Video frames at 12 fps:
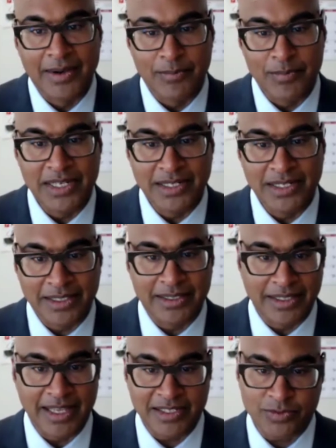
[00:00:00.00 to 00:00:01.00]
meeting
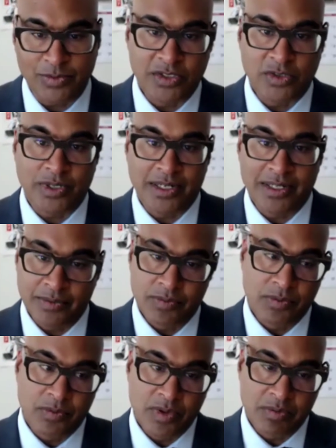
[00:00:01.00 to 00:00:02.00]
last week to try to,
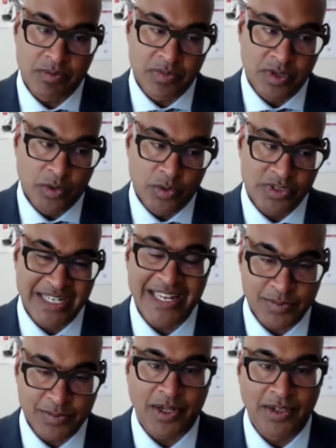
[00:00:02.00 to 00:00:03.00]

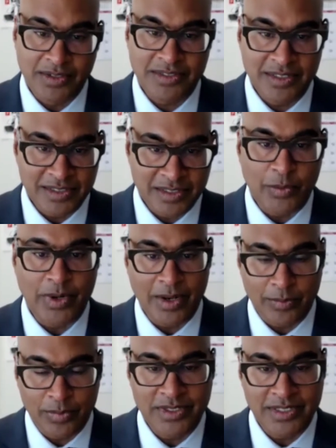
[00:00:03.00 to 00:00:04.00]
change policies
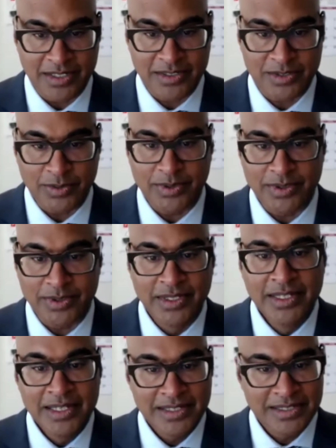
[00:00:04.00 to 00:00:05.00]
around pretextual
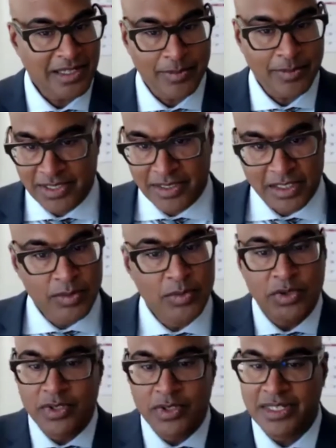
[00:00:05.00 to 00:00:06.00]
stops, and the
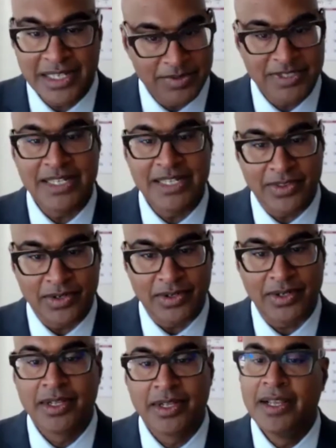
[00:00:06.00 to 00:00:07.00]
community came
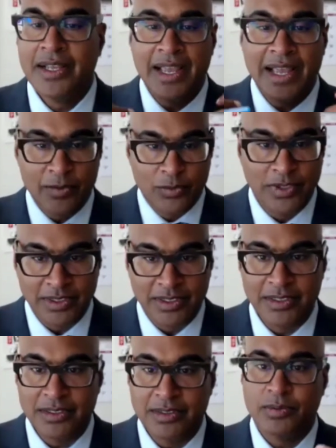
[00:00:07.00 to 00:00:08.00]
together and
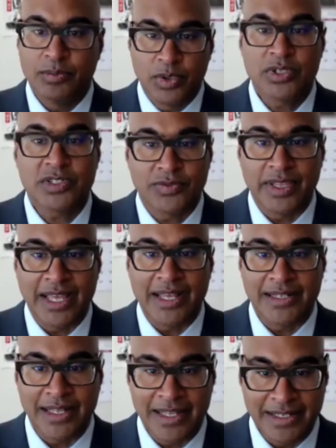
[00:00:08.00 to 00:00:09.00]
really pushed for
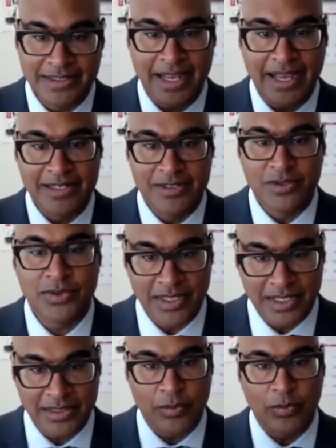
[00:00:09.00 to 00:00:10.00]
that. And I do
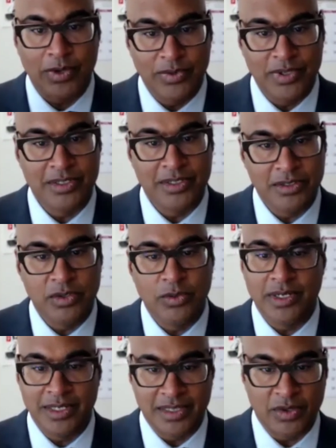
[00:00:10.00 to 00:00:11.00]
think that when we
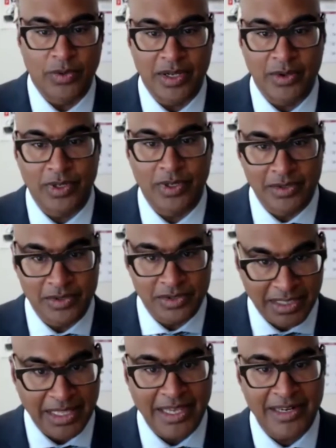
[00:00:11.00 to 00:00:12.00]
do it in the right way, there's a
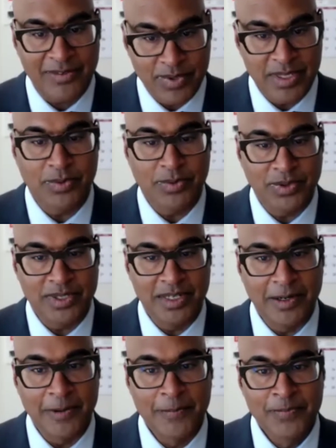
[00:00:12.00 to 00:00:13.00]
lot of people
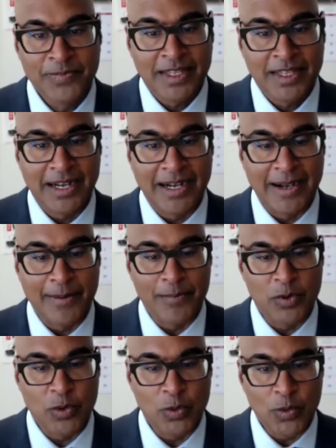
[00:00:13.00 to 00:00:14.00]
here
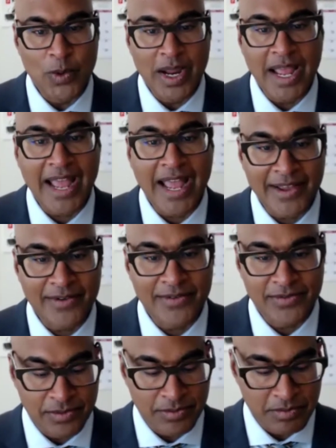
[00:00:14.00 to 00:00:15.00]
who have